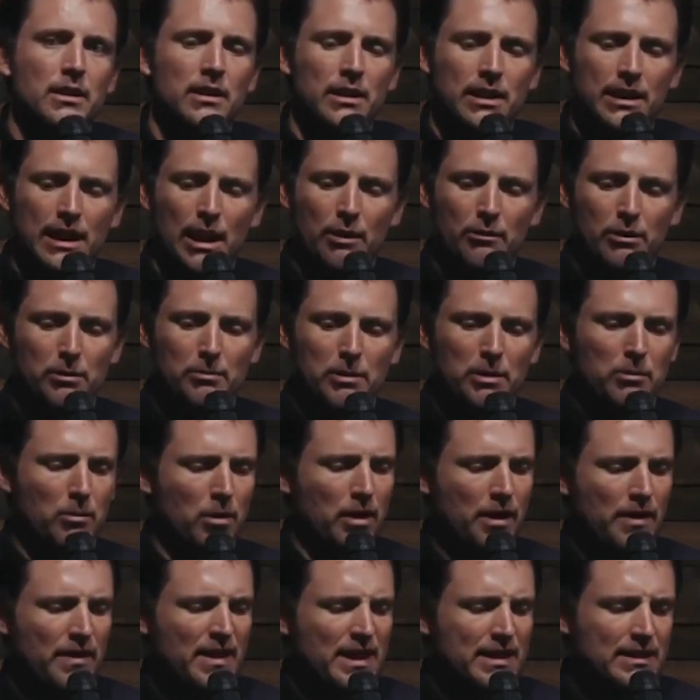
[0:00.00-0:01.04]
Like, I want to be
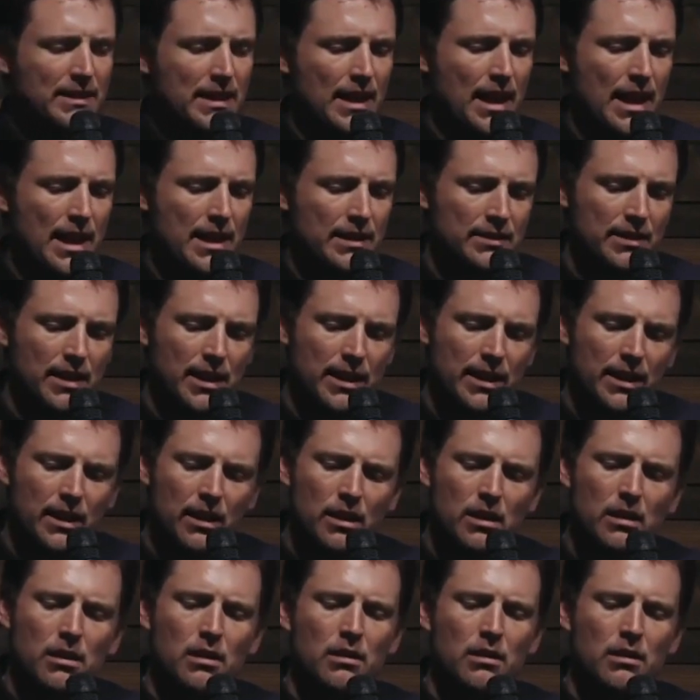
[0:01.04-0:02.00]
one of these guys, like.